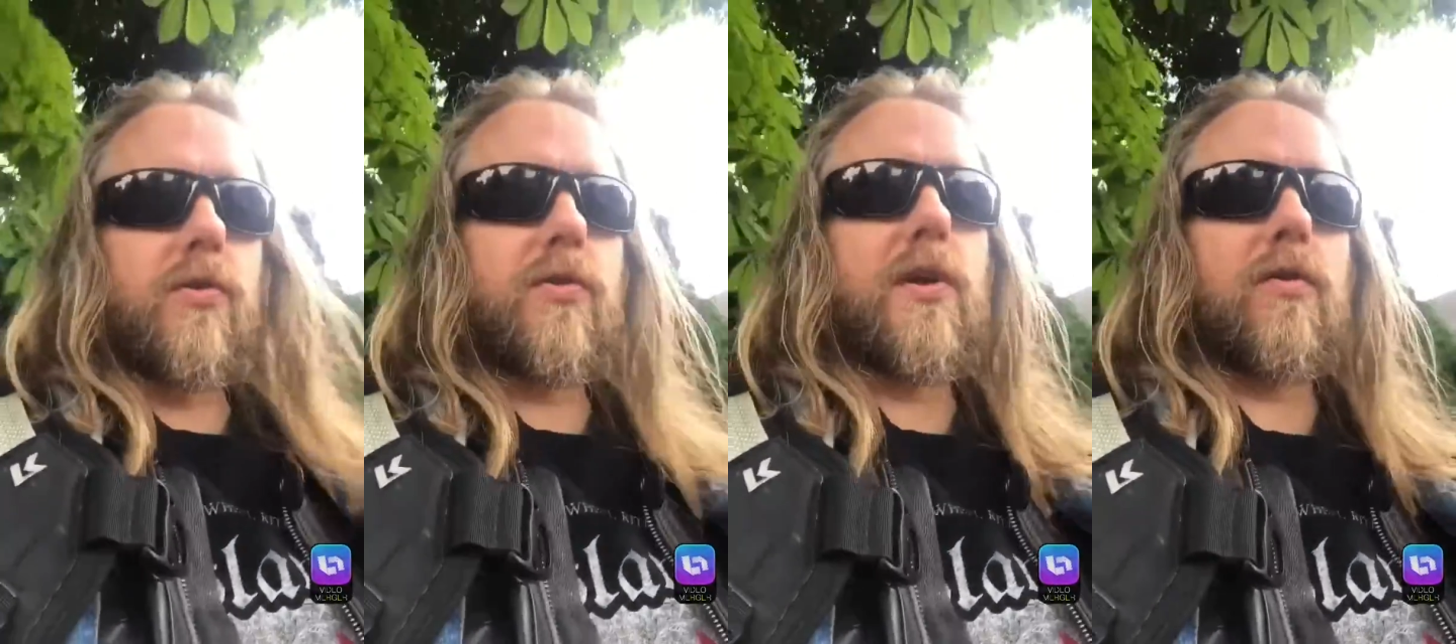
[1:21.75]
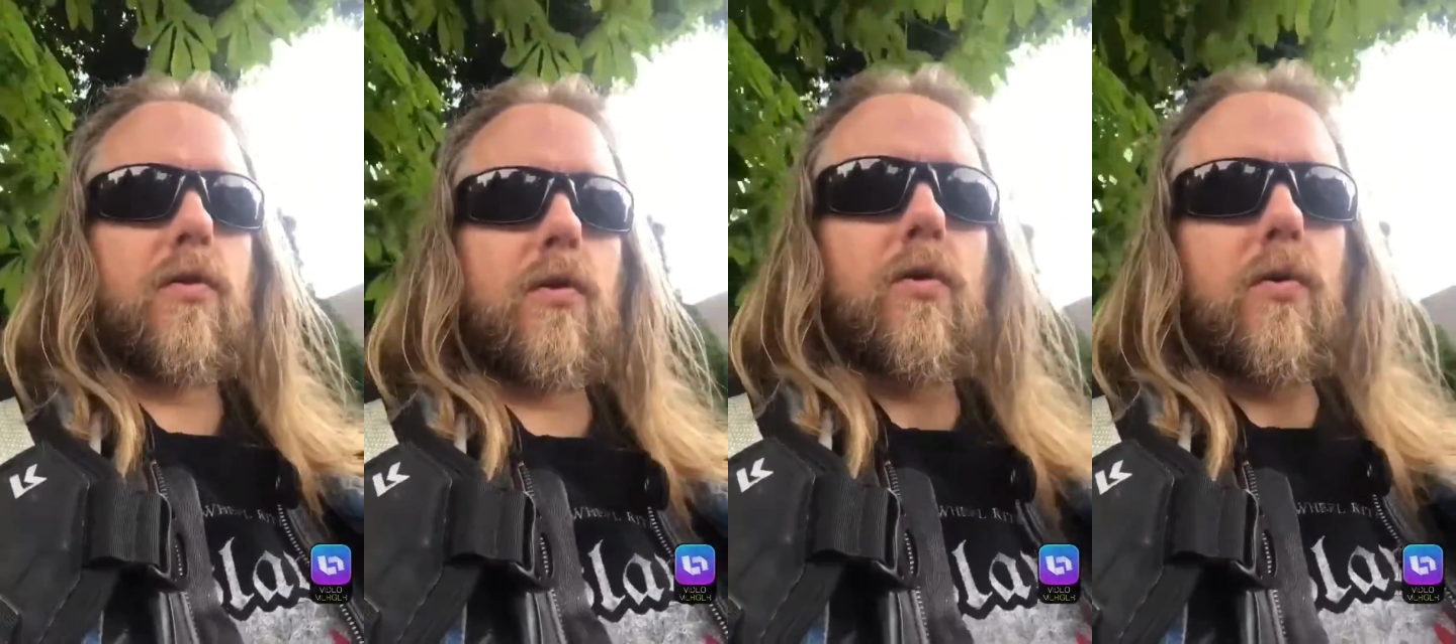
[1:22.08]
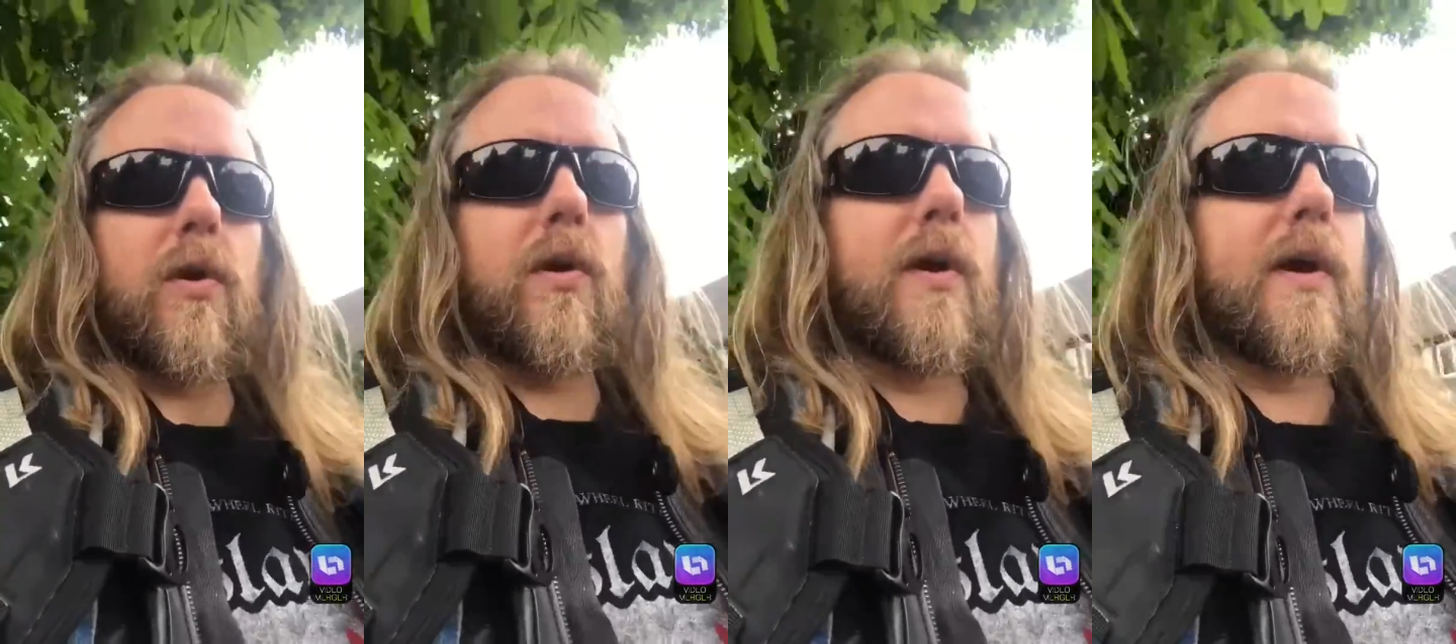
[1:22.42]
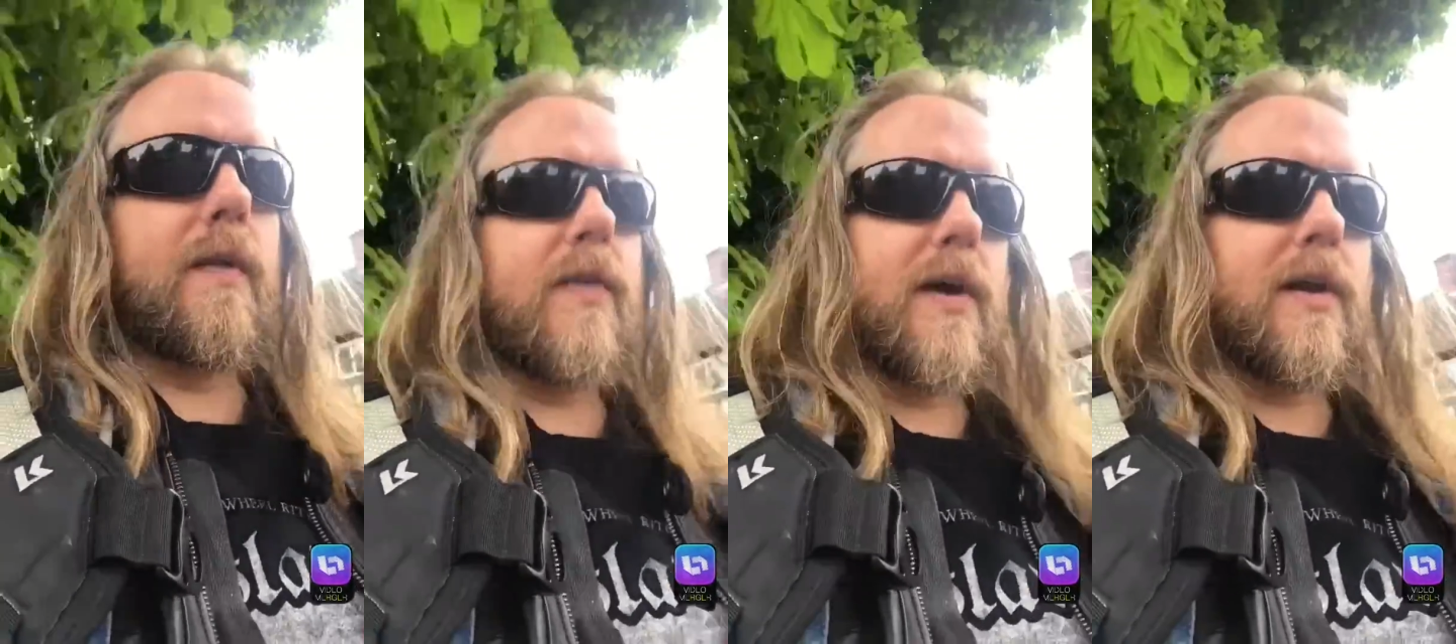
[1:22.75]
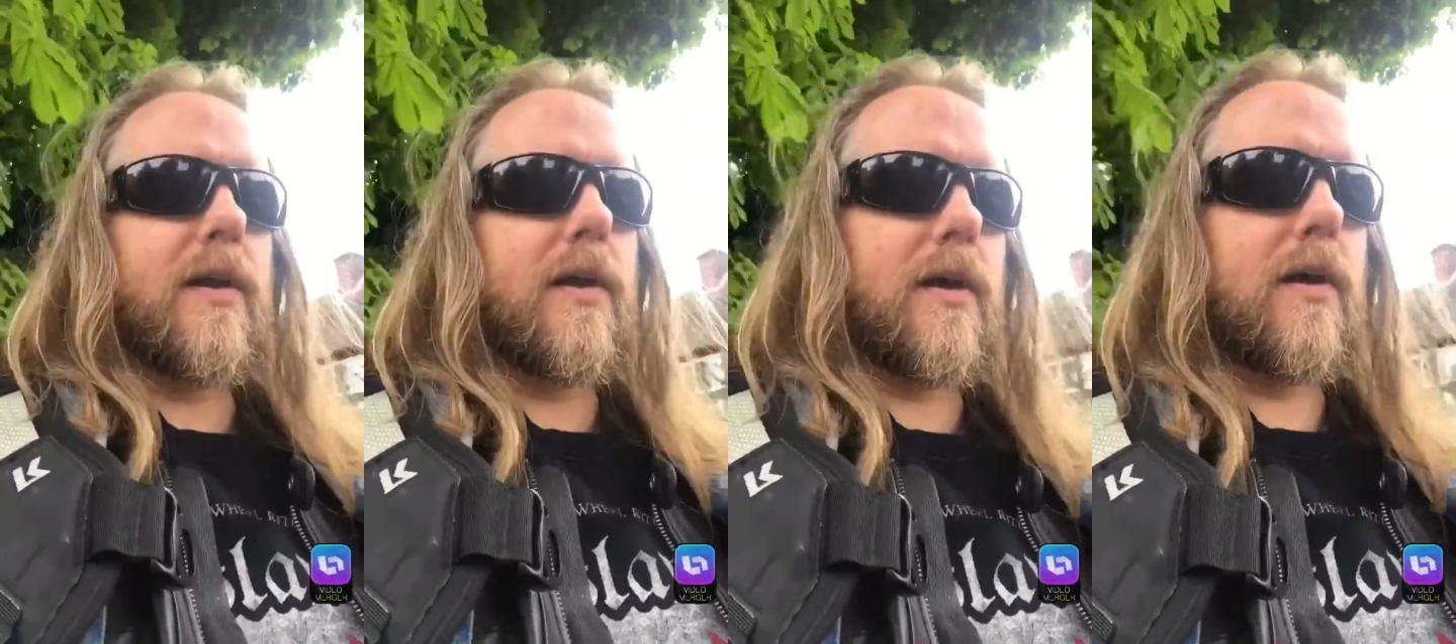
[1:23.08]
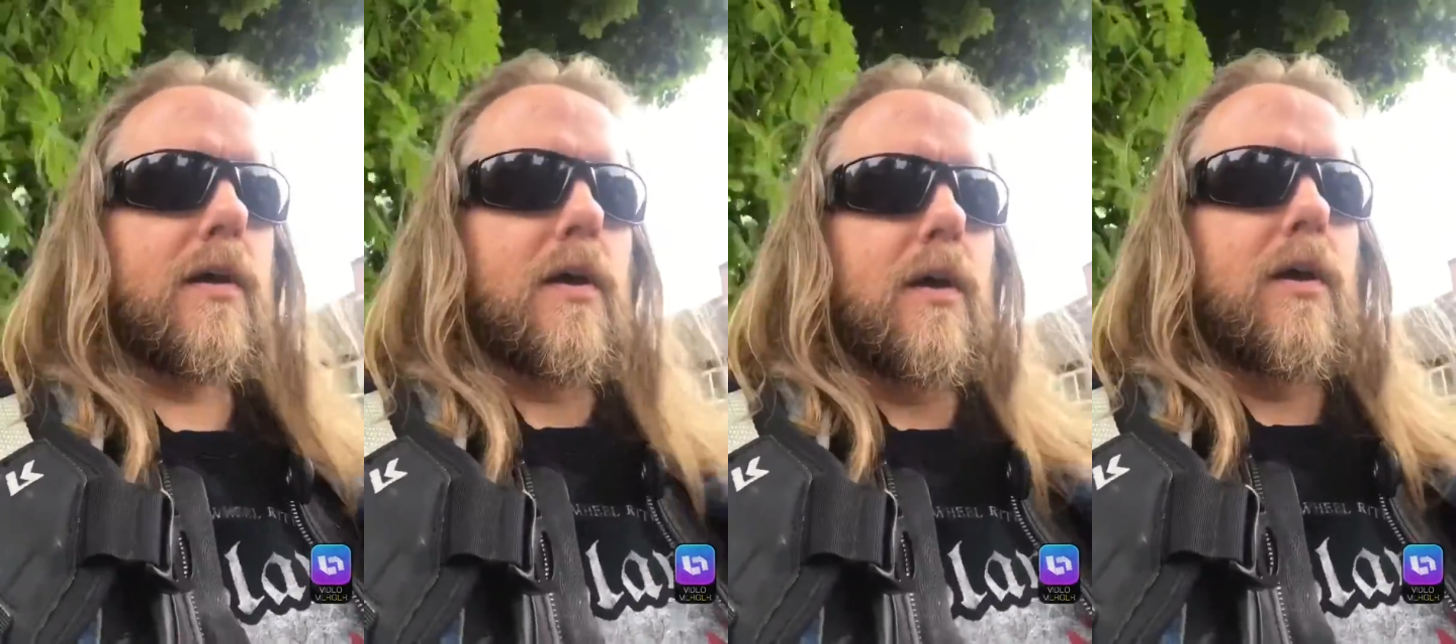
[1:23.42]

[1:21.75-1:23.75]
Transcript: You set your goal and then